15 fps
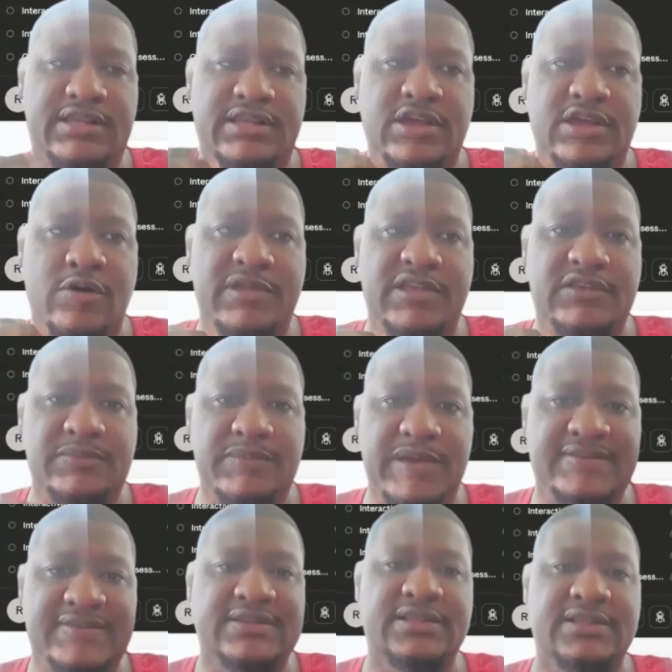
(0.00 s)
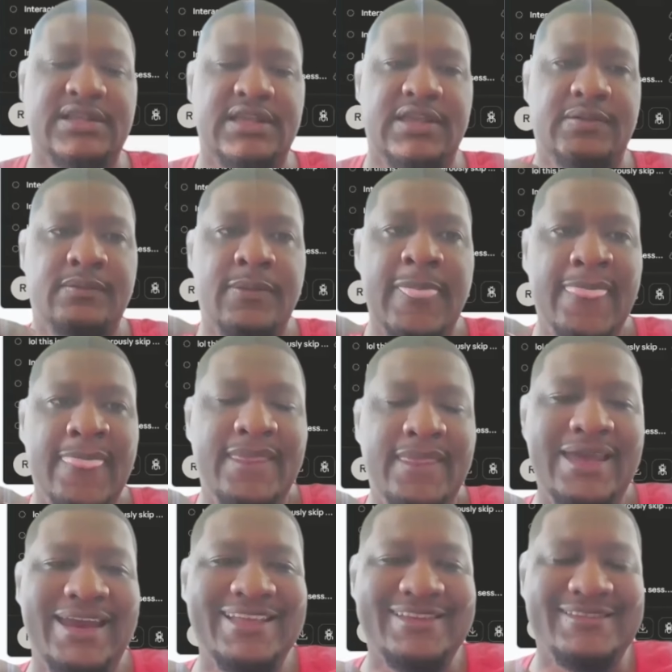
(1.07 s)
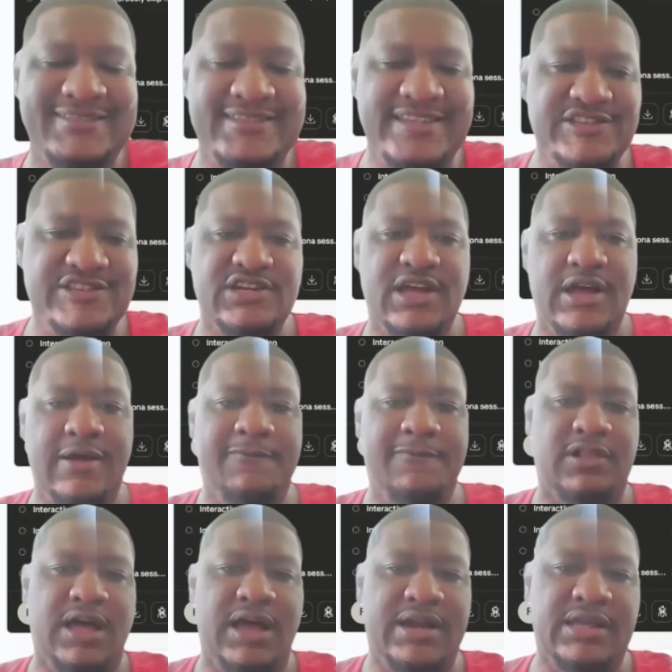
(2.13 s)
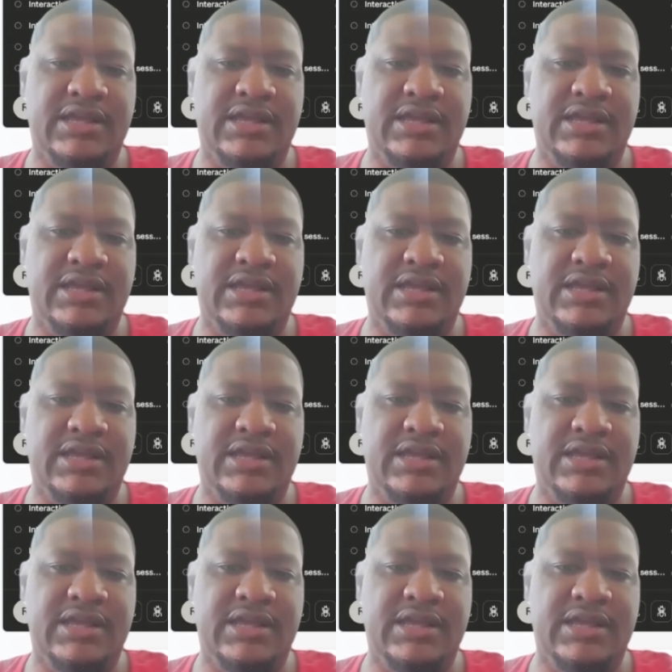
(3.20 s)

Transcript: Kiyomi is basically an extension of Claude.